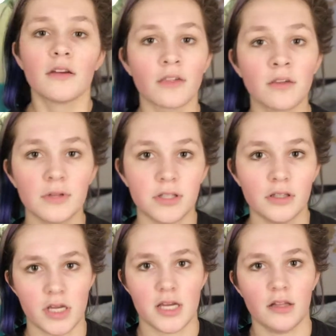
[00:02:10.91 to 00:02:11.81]
So it did
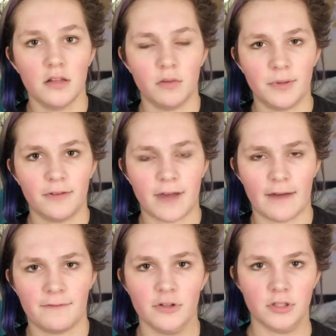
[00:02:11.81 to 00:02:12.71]
take a little bit of
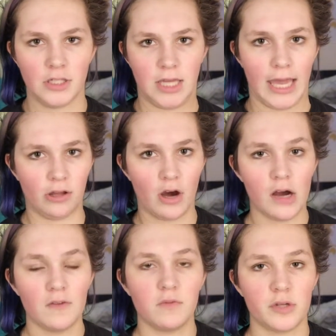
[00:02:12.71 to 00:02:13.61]
effort to get
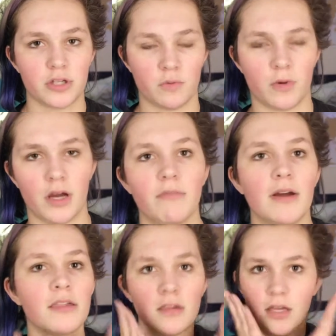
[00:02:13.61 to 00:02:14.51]
off, which is why my
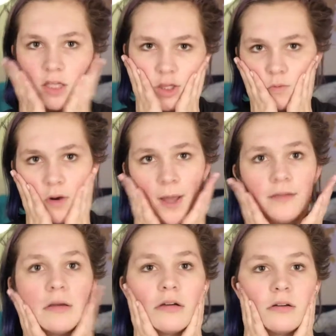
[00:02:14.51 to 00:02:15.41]
skin is red.